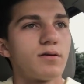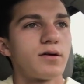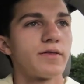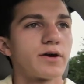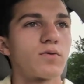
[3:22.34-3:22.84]

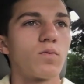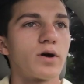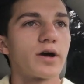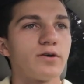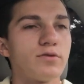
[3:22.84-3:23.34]
and like
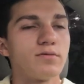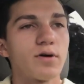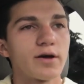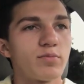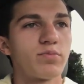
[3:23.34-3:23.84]
what I
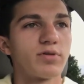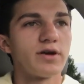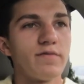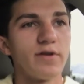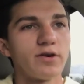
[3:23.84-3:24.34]

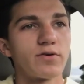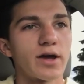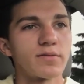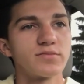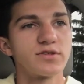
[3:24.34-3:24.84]
played video
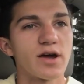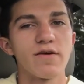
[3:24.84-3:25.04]
games